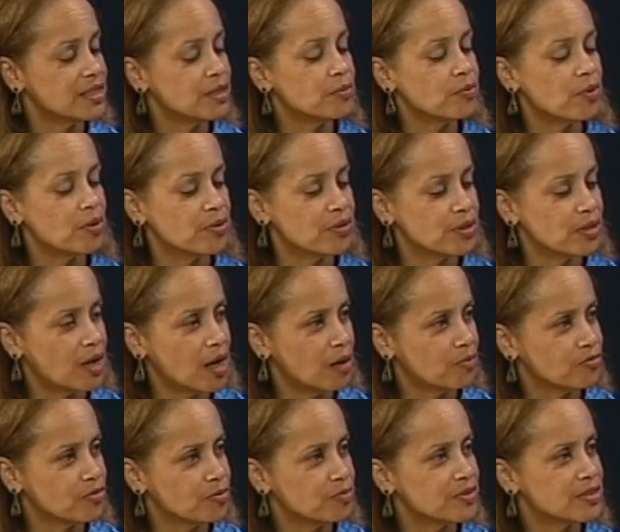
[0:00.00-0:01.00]
He wrote in
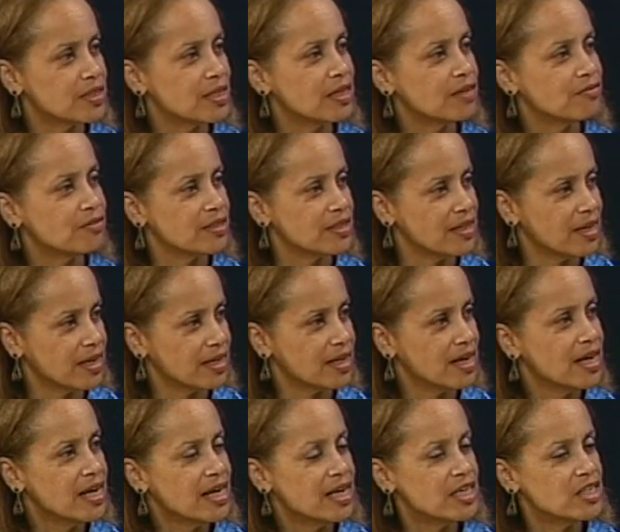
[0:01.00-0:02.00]
Up From Slavery that
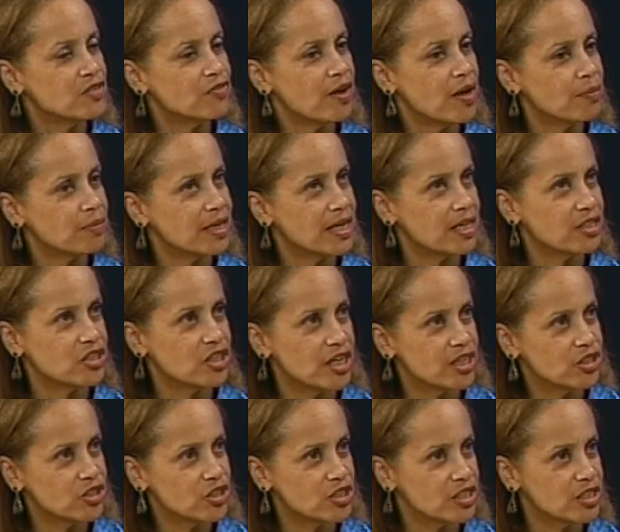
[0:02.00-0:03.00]
his family had
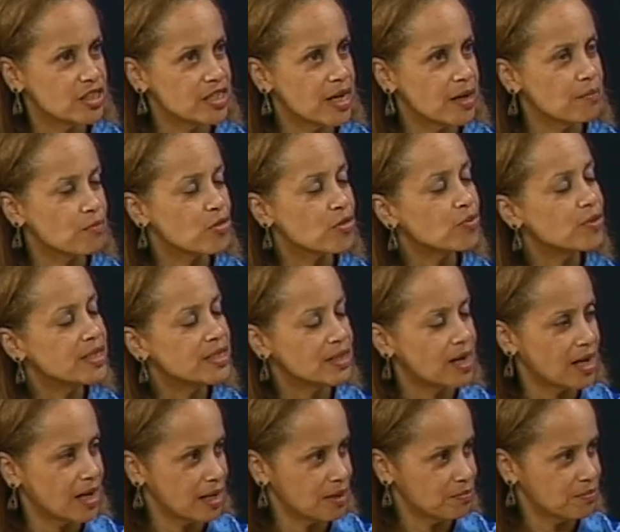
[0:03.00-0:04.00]
changed its name 3
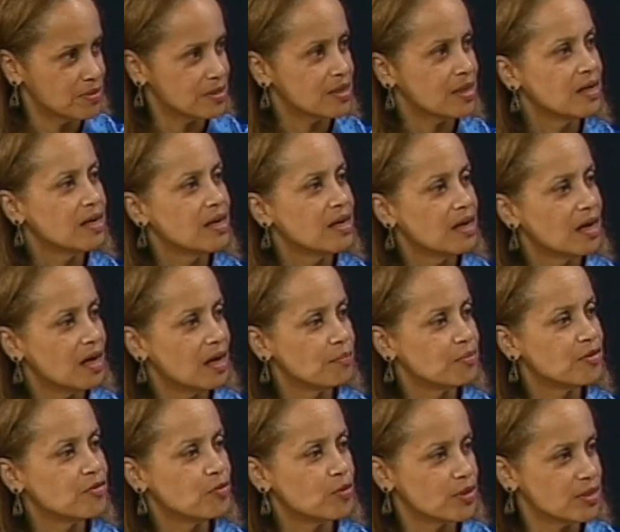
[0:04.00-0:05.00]
times
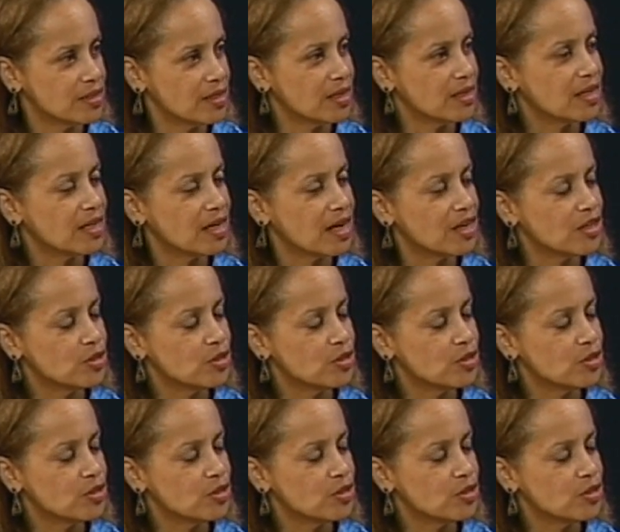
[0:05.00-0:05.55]
before settling on